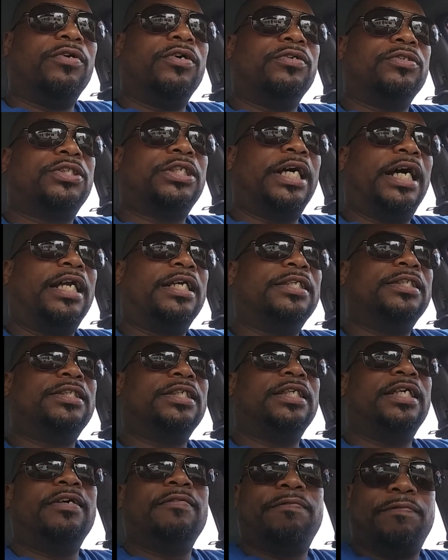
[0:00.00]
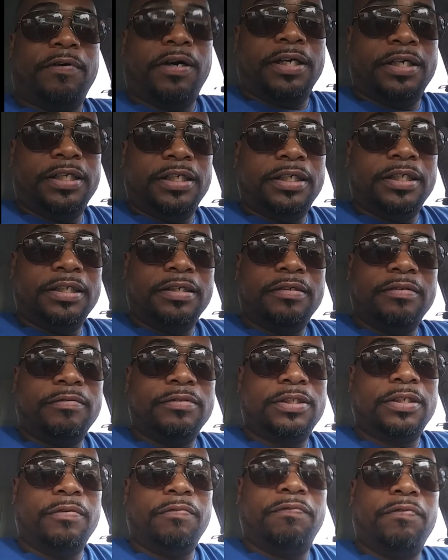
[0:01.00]
challenging and funny.
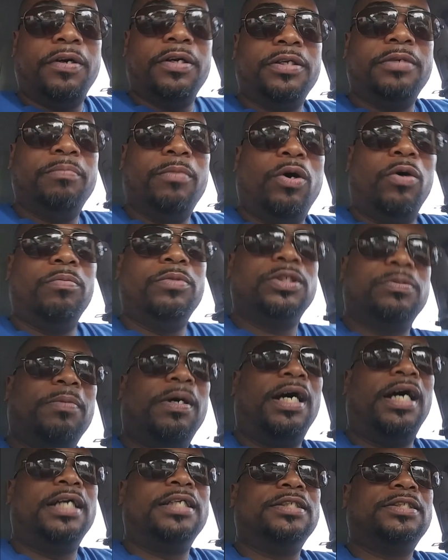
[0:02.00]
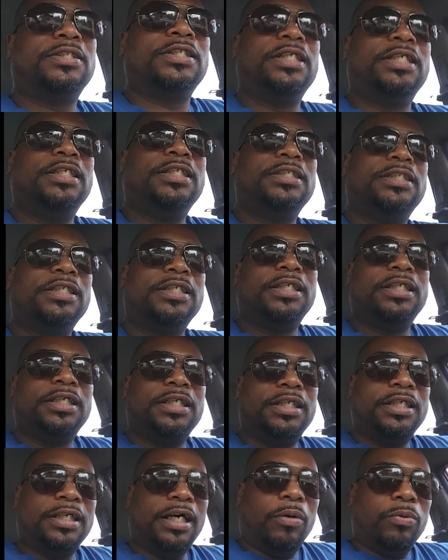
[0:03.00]
Some funny moments behind the scenes.
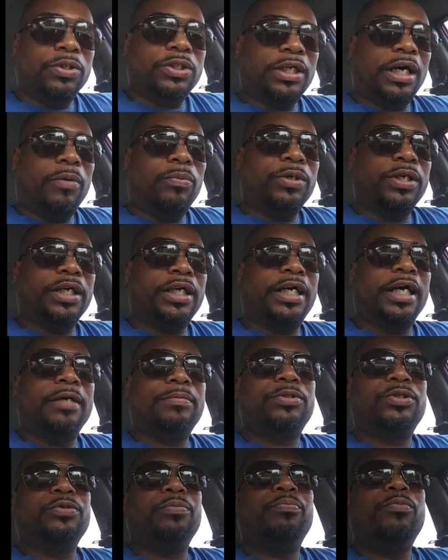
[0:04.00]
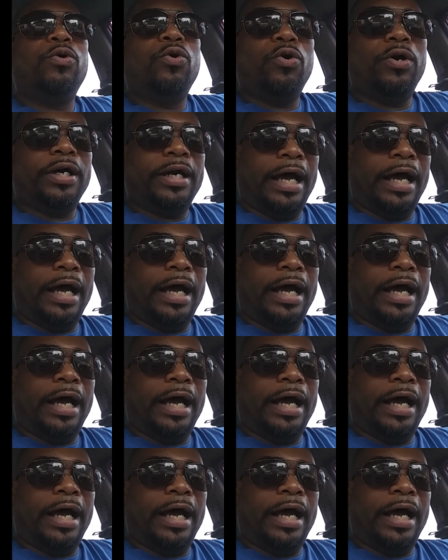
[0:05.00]
I wish I would have captured more of